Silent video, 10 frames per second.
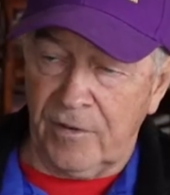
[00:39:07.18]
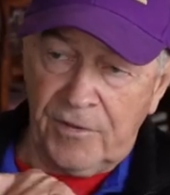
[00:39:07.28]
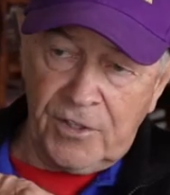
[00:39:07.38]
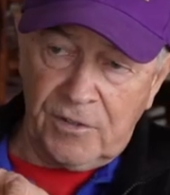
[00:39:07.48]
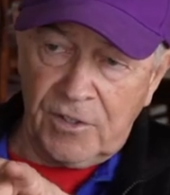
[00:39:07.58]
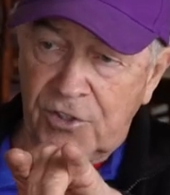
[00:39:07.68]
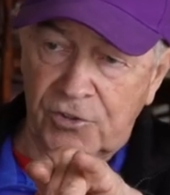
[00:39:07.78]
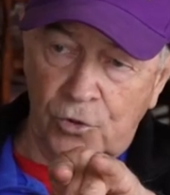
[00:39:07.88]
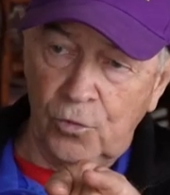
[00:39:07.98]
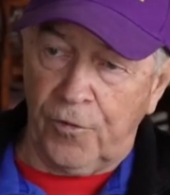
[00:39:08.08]
there's
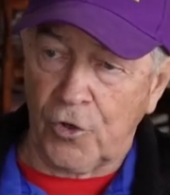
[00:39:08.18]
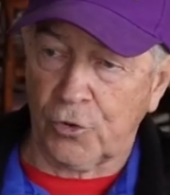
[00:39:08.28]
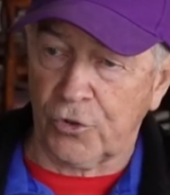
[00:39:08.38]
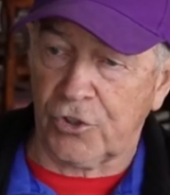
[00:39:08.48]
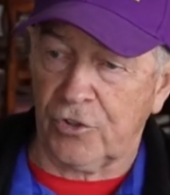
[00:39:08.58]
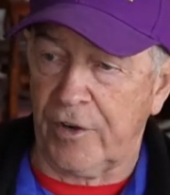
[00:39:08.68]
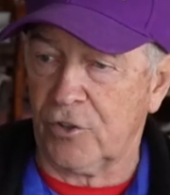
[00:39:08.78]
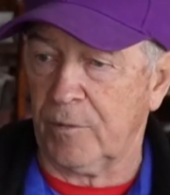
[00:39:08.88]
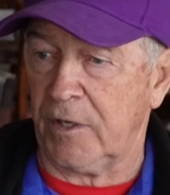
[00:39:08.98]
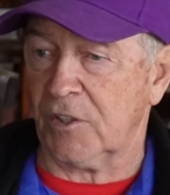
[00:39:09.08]
two fast horses in the
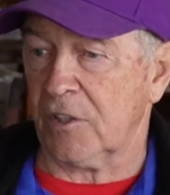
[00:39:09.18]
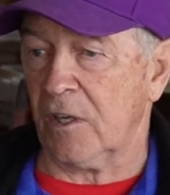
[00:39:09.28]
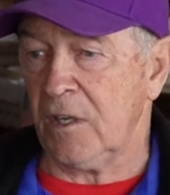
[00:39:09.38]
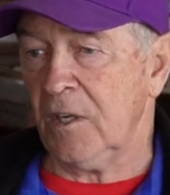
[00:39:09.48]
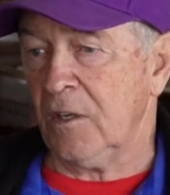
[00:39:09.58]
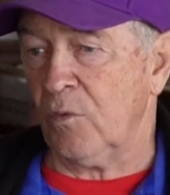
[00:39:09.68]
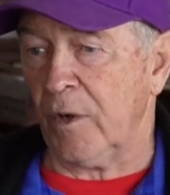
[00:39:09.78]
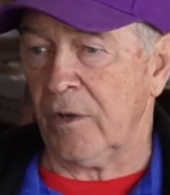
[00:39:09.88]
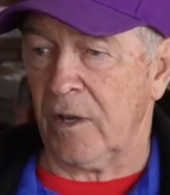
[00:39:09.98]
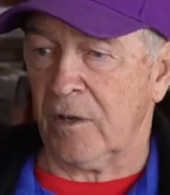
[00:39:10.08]
race on my inside,
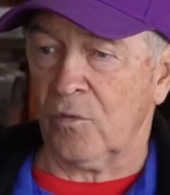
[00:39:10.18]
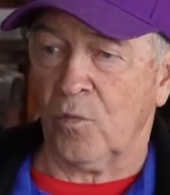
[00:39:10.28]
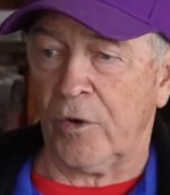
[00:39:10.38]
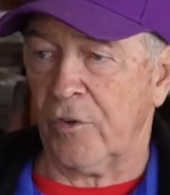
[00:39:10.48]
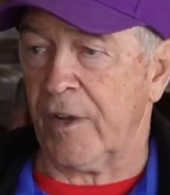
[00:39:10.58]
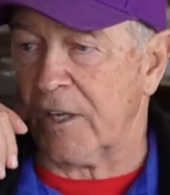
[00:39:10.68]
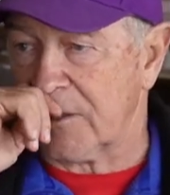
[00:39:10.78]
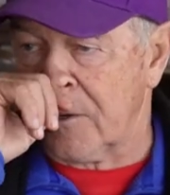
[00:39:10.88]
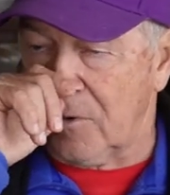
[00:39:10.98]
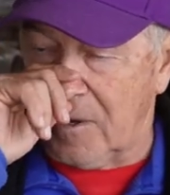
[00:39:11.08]
one and one on the
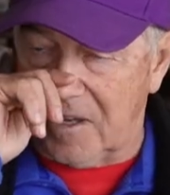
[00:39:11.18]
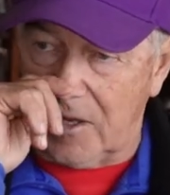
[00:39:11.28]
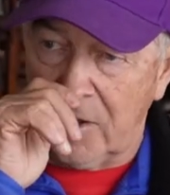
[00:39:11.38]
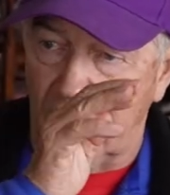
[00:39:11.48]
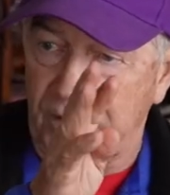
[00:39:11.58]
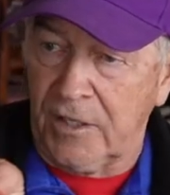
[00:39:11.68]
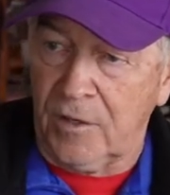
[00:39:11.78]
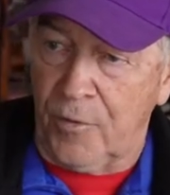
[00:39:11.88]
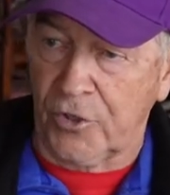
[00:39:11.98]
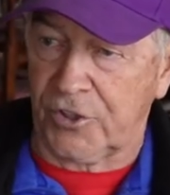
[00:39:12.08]
outside, I'll, I'll get in the
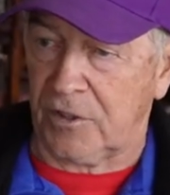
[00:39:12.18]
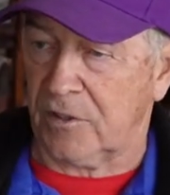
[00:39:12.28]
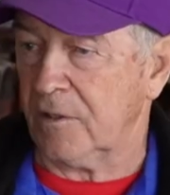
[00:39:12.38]
box seat.